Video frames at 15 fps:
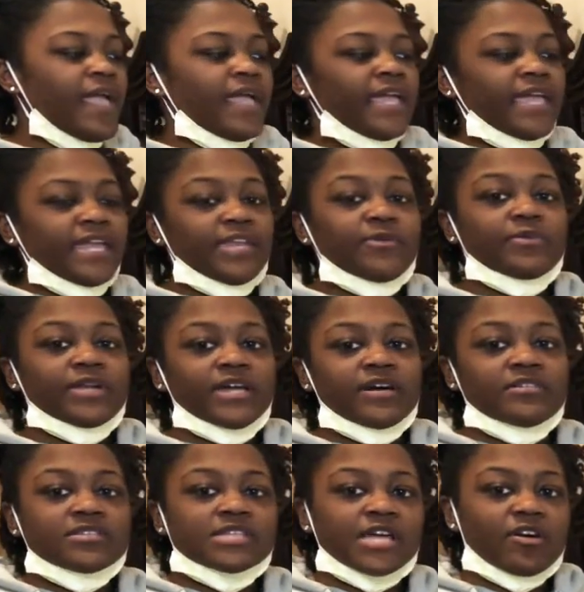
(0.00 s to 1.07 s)
anyone
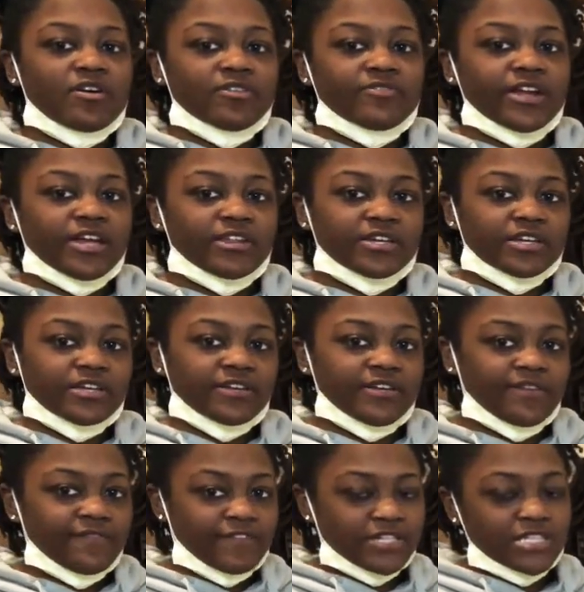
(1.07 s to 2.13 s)
else like on regular
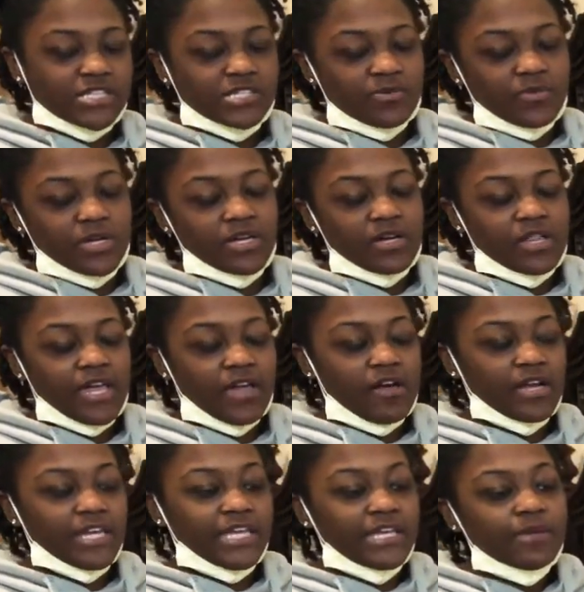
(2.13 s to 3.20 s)
versus someone like
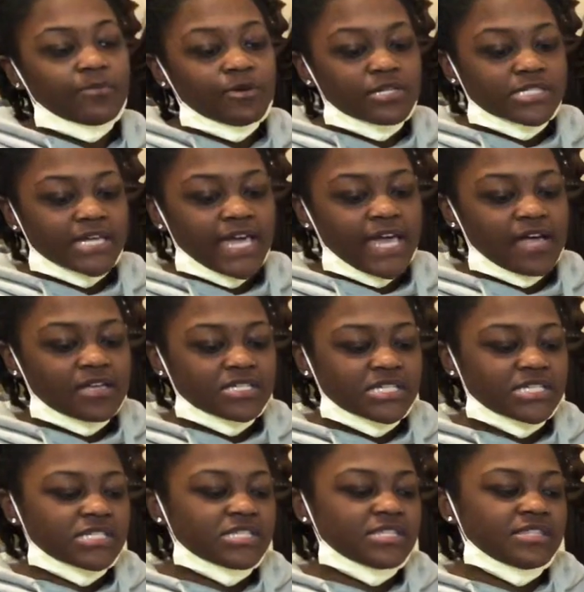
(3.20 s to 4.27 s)
on
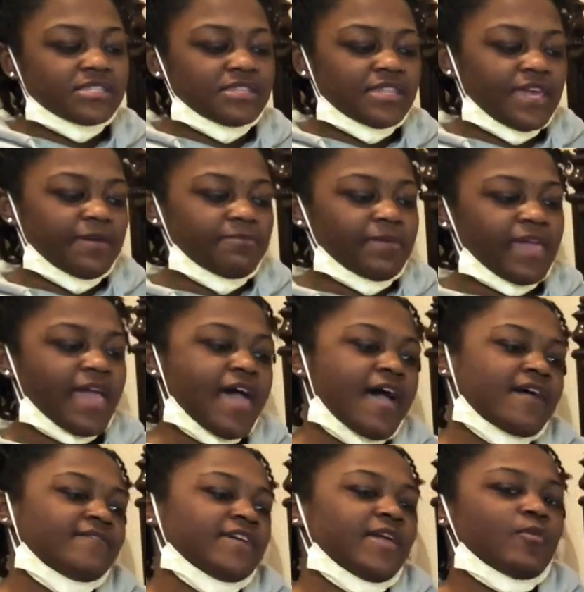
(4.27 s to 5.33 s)
hemodialysis, they may
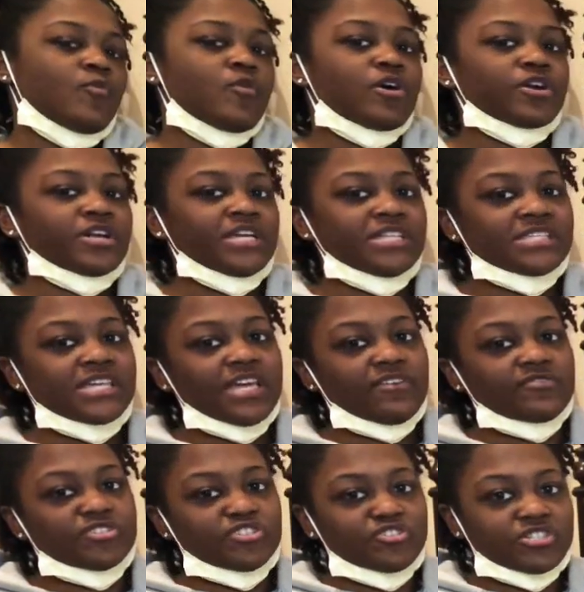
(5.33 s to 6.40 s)
have a water intake
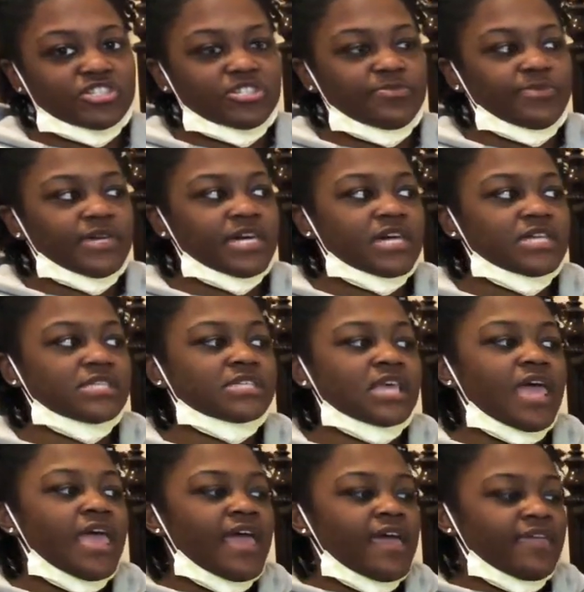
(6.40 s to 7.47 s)
restriction because
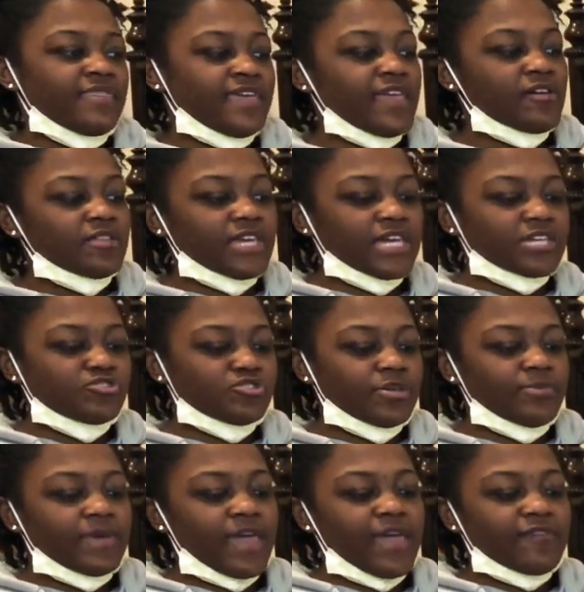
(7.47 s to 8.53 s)
they only get
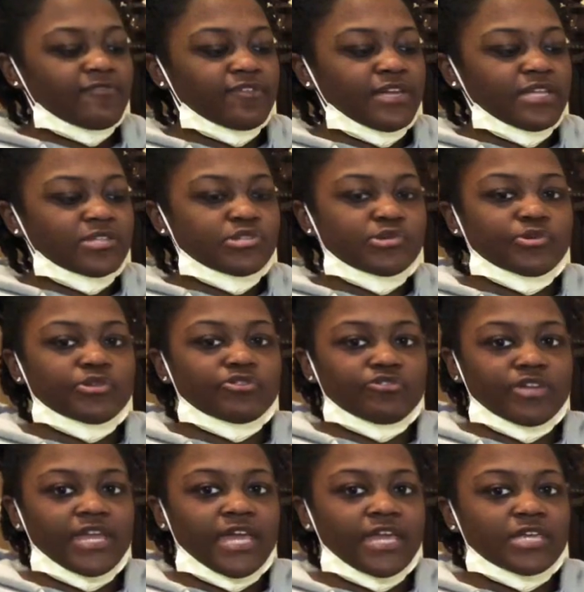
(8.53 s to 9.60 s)
treatment every 2 or 3
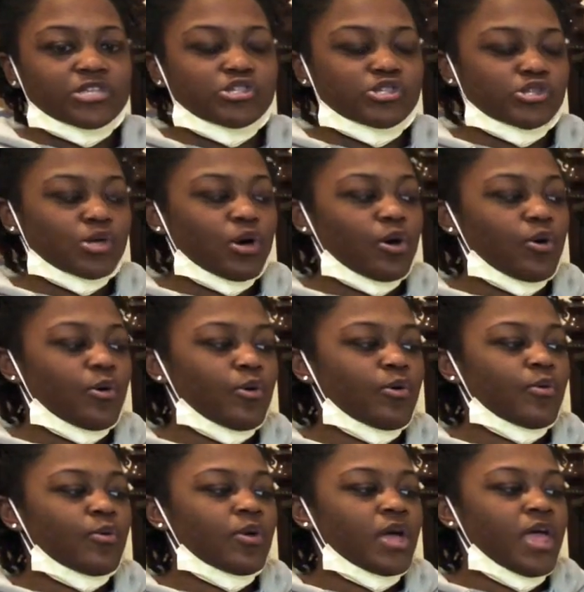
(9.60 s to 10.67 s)
days,
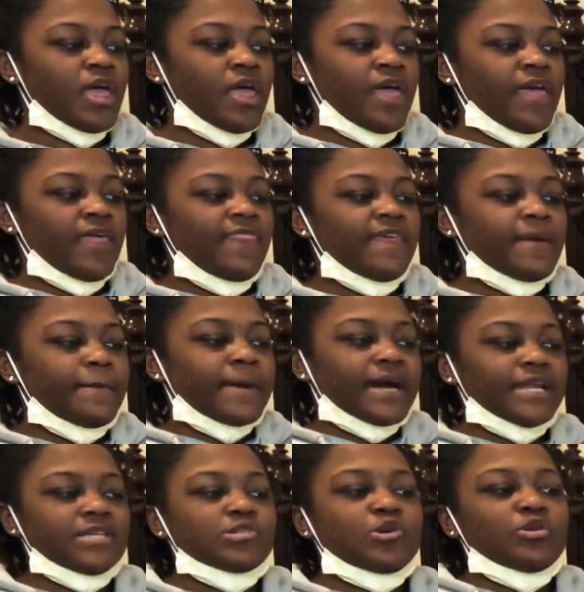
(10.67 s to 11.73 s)
so their
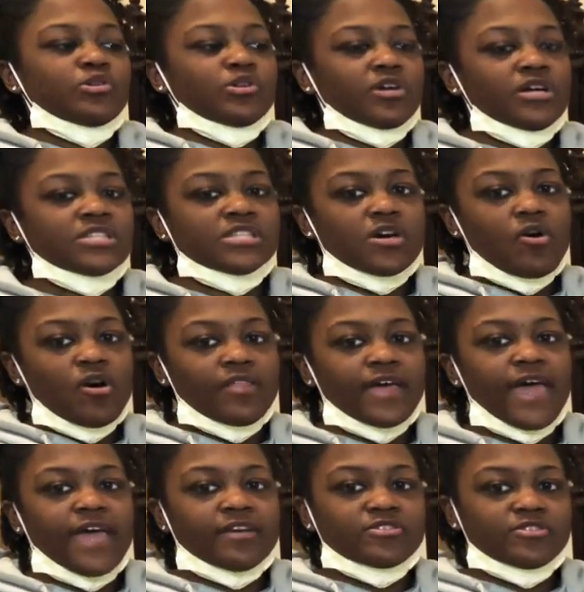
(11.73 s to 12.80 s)
body's holding on to all
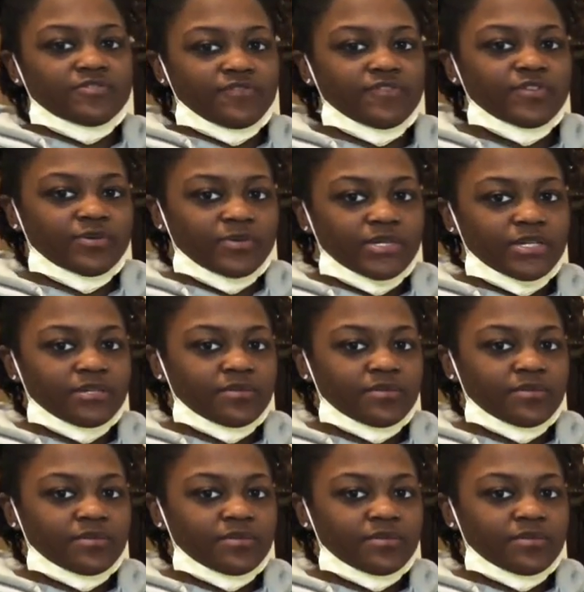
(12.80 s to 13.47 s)
that extra fluid.